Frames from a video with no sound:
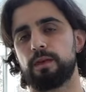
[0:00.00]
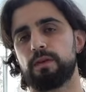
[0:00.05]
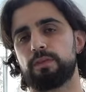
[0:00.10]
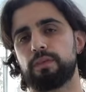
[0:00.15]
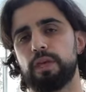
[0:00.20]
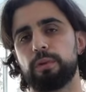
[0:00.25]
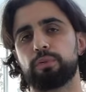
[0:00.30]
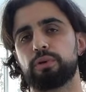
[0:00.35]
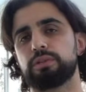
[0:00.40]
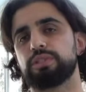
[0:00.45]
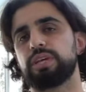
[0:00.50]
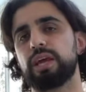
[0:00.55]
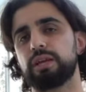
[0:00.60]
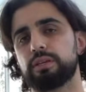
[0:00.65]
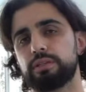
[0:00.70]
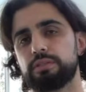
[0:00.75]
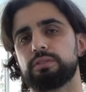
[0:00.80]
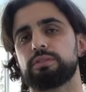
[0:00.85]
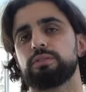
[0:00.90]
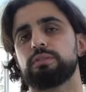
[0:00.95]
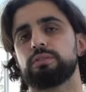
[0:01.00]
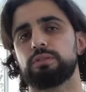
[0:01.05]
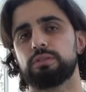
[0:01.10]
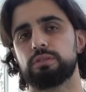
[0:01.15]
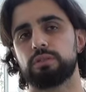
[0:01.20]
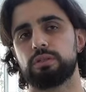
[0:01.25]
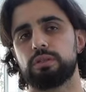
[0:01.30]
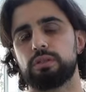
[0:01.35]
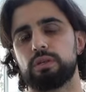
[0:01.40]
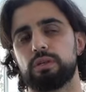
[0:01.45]
They protect
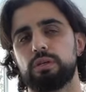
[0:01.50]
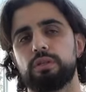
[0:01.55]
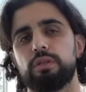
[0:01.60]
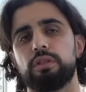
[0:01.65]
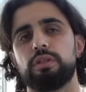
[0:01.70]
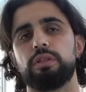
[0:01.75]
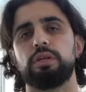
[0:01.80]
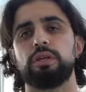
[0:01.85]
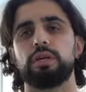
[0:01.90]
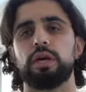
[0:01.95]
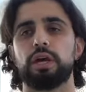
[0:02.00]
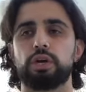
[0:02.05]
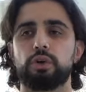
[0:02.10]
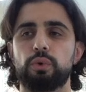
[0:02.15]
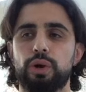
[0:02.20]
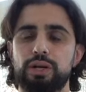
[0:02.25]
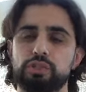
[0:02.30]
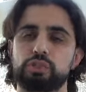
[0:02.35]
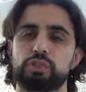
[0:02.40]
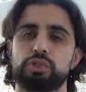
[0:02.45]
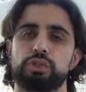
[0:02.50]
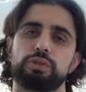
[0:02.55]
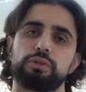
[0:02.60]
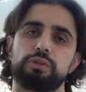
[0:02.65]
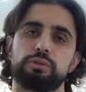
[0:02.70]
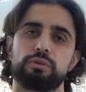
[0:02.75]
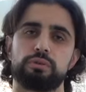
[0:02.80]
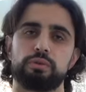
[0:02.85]
the aggressor